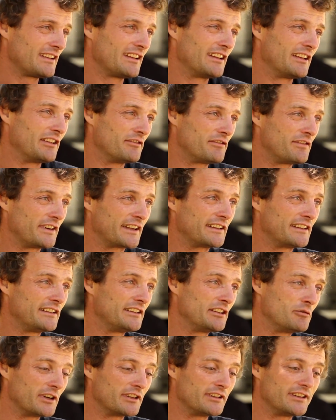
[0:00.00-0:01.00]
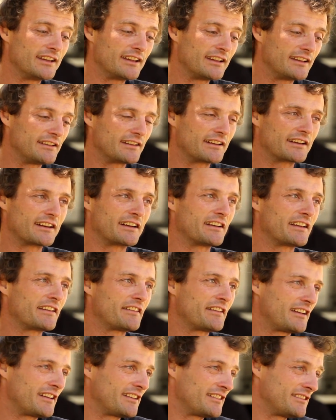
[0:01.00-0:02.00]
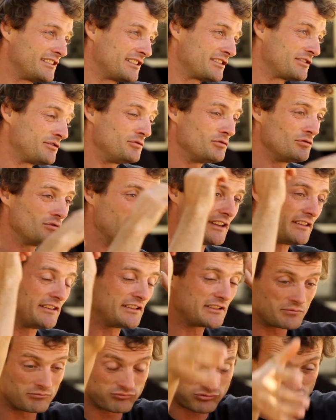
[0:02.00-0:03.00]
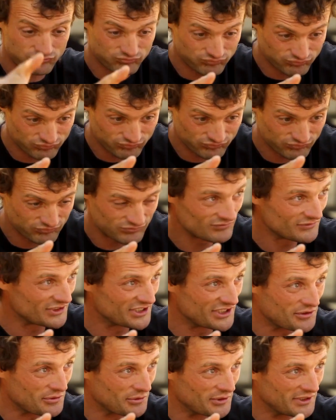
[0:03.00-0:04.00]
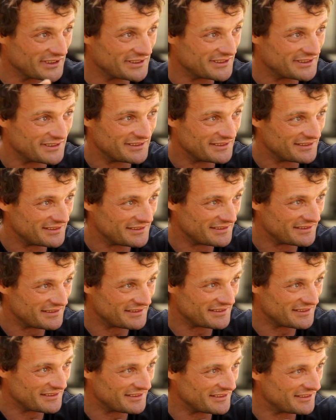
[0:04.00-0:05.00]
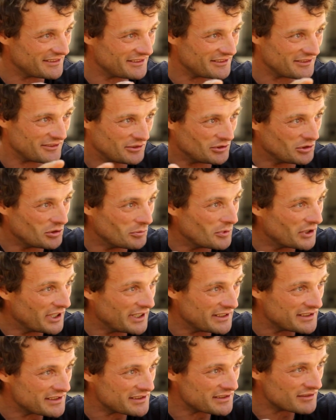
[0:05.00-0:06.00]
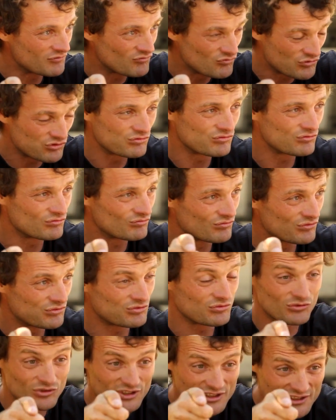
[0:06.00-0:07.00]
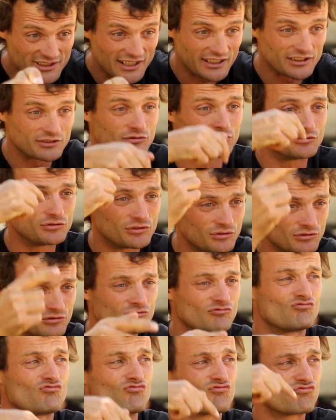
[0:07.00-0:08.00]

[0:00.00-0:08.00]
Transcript: And finally one day in Granada I just do like this. straight, no brakes, start to turn.